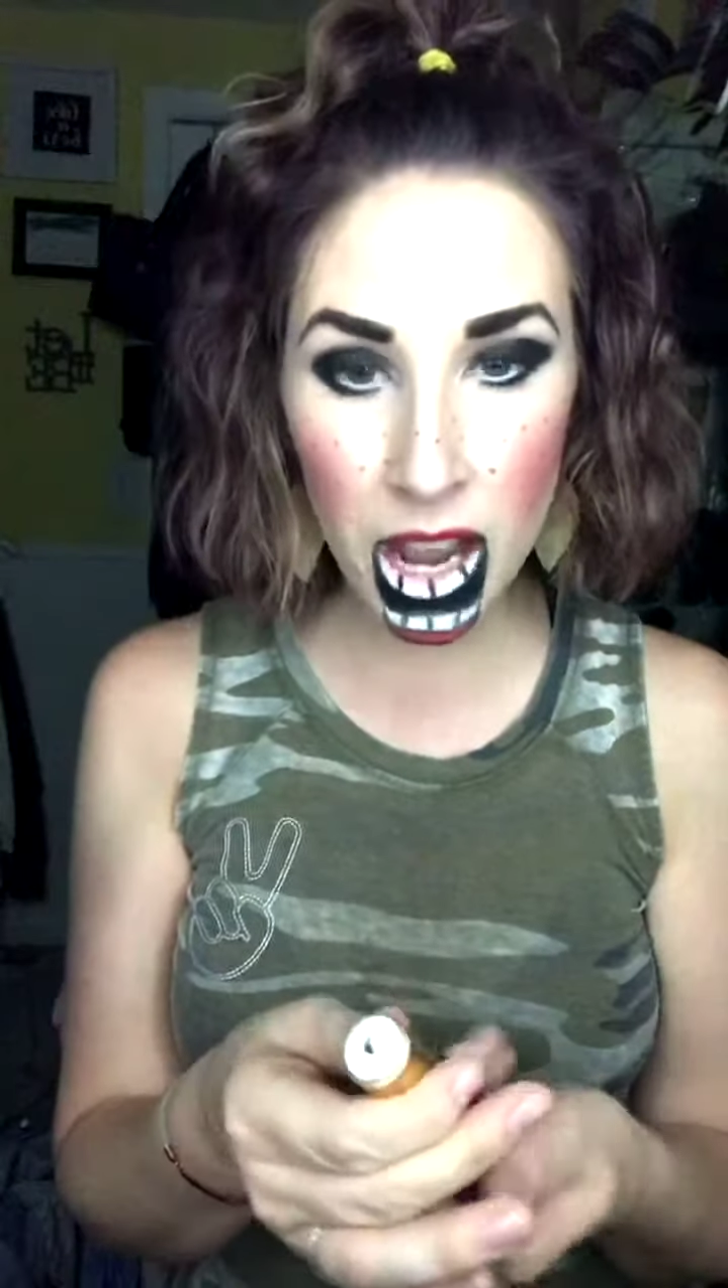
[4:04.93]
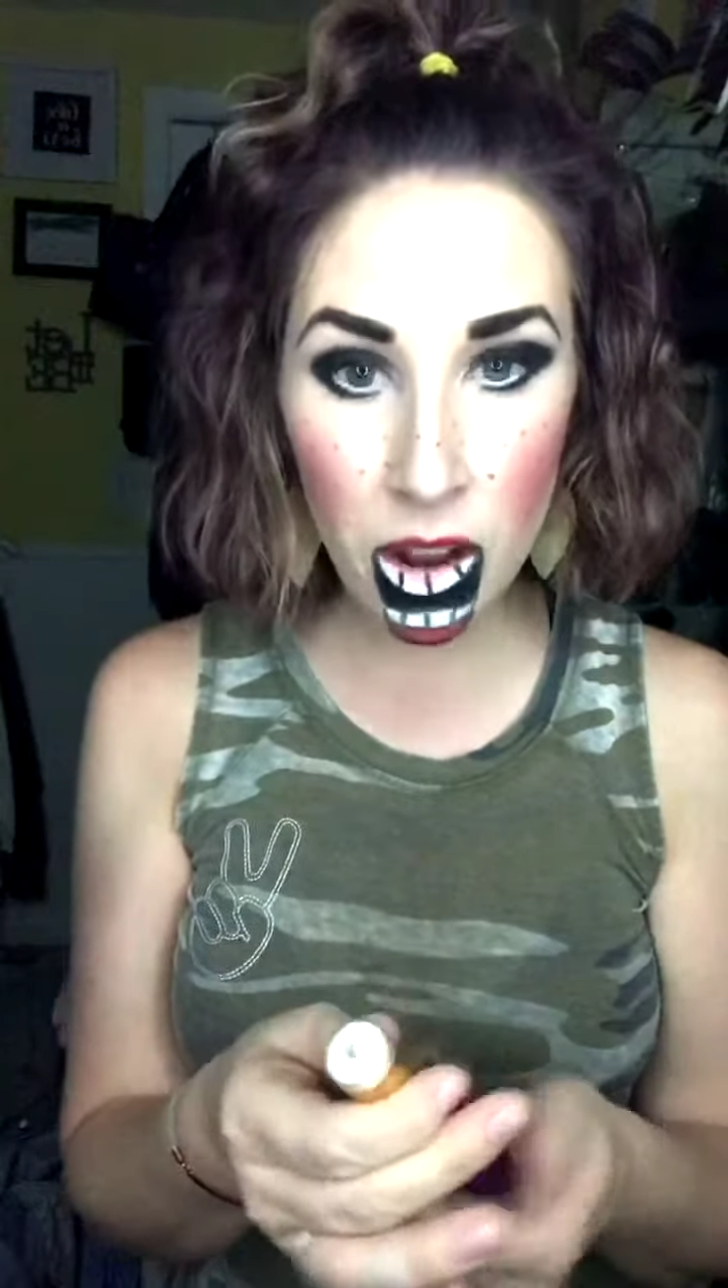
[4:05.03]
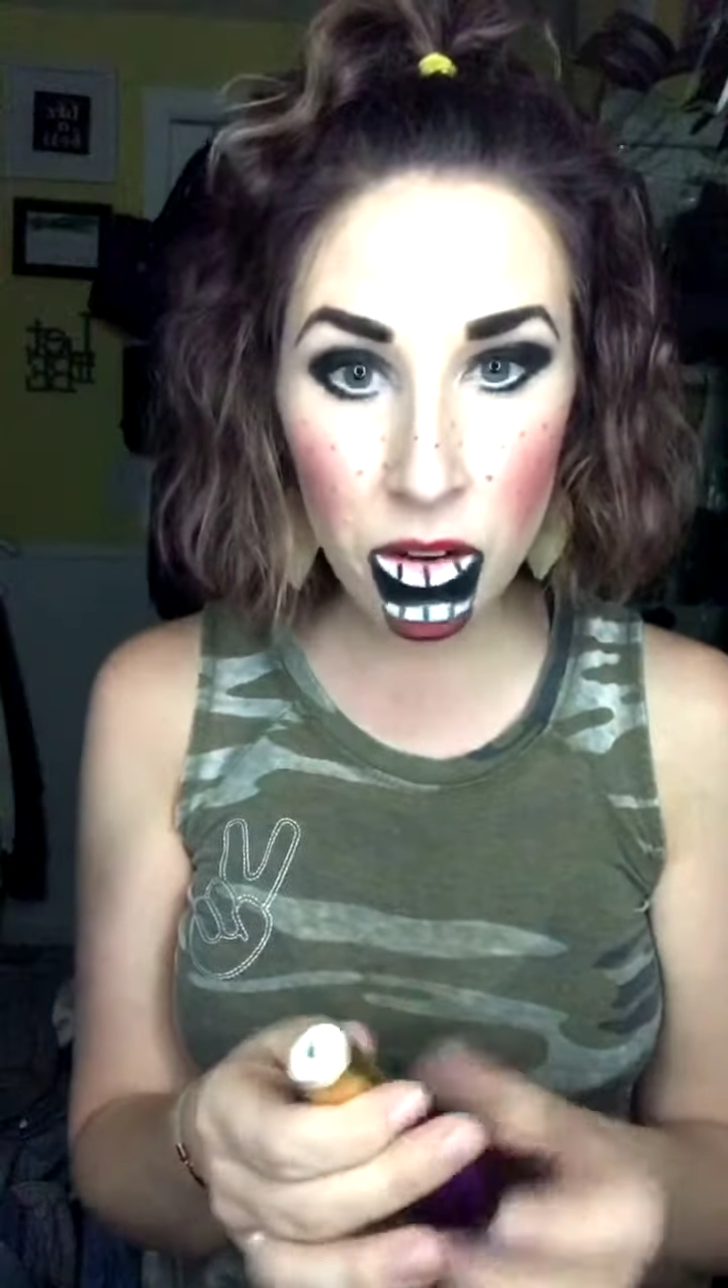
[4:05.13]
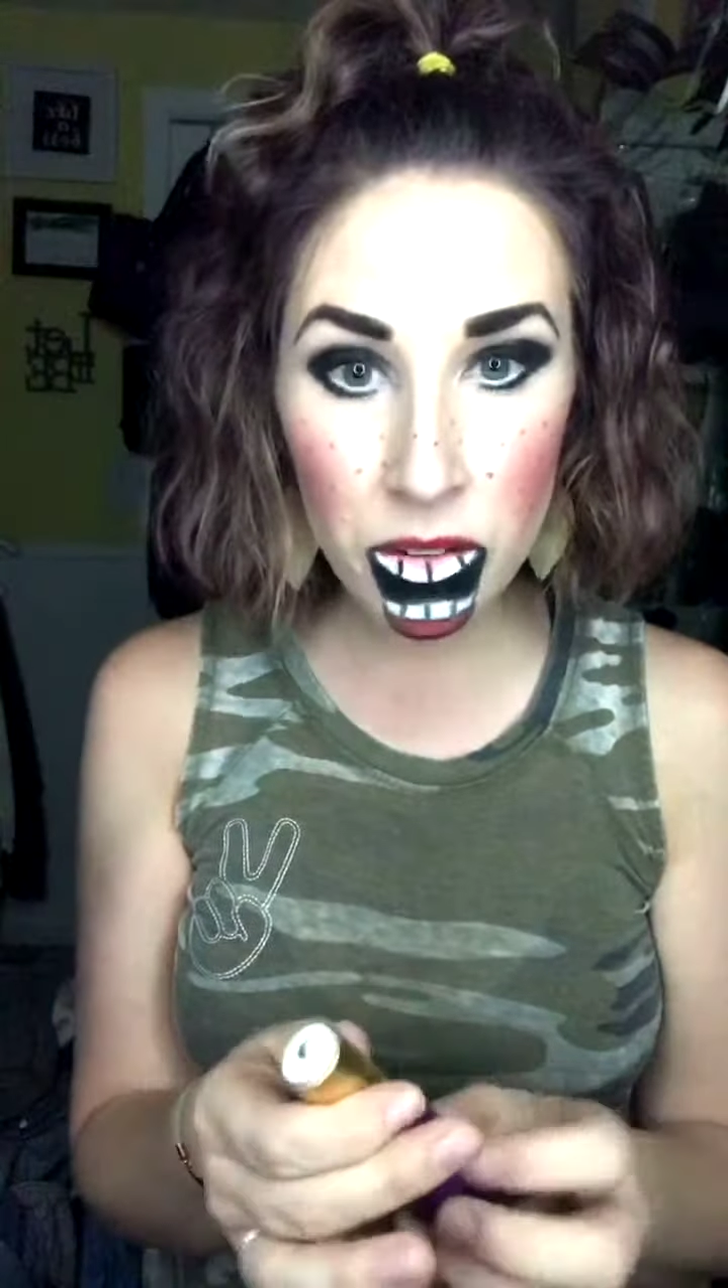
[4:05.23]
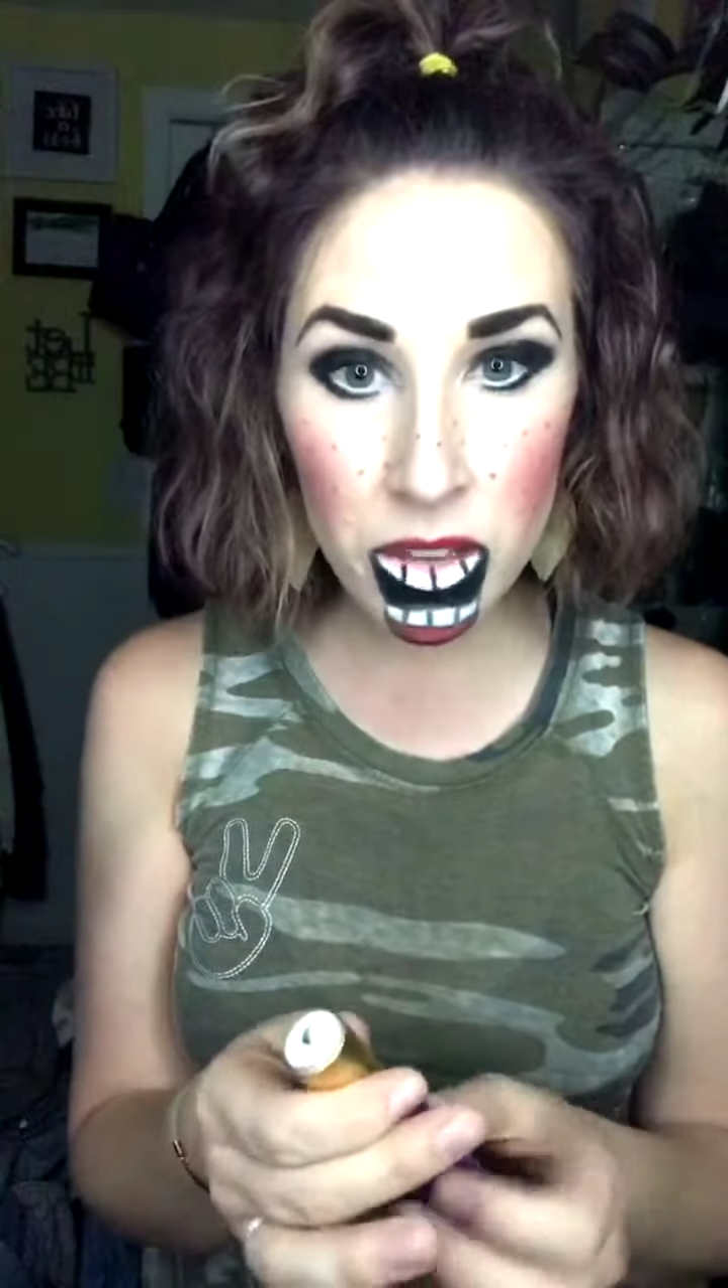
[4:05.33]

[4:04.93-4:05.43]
out of